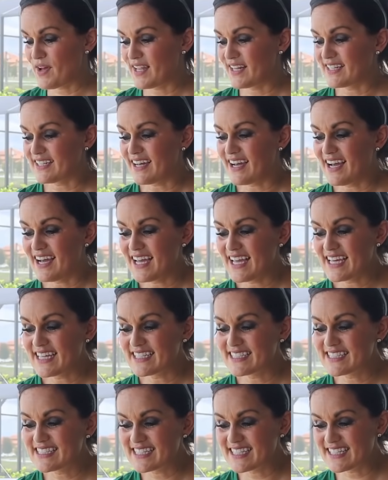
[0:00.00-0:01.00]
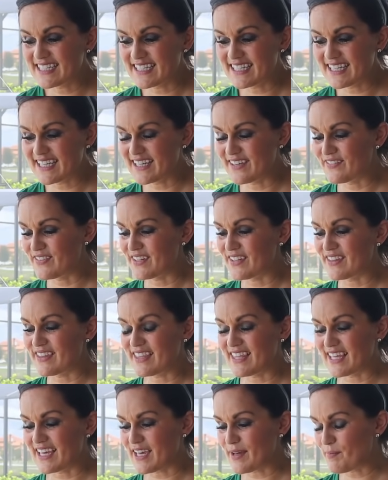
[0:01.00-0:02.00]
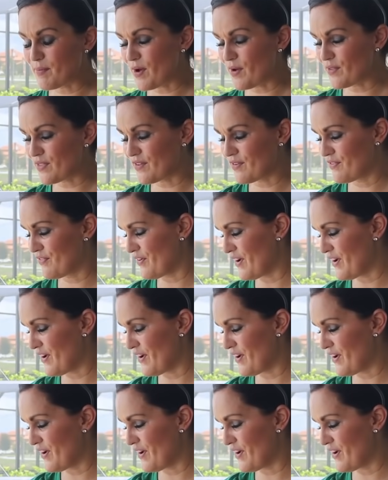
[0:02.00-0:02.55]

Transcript: but I didn't even think about the